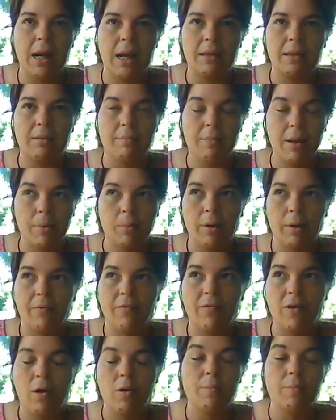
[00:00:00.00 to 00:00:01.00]
and the memory
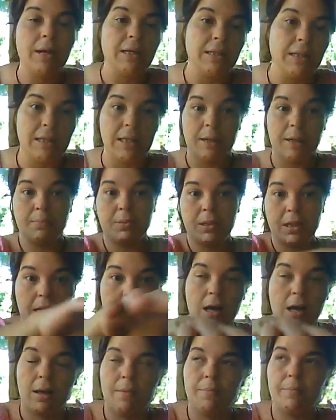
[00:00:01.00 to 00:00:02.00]
foam and zips
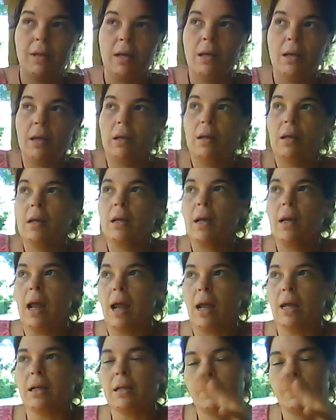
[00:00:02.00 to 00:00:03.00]
up,
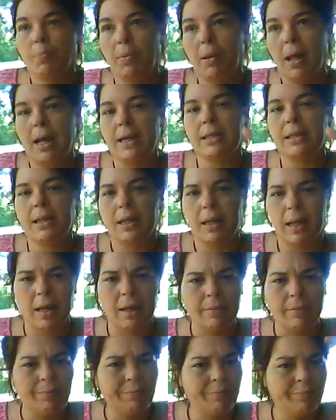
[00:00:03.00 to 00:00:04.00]
and it's plastic
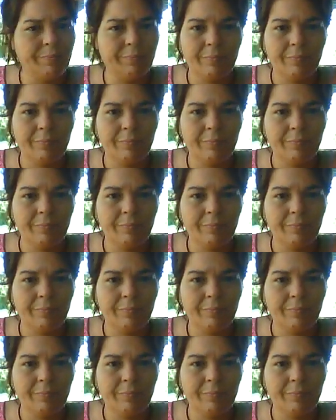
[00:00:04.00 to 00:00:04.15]
and,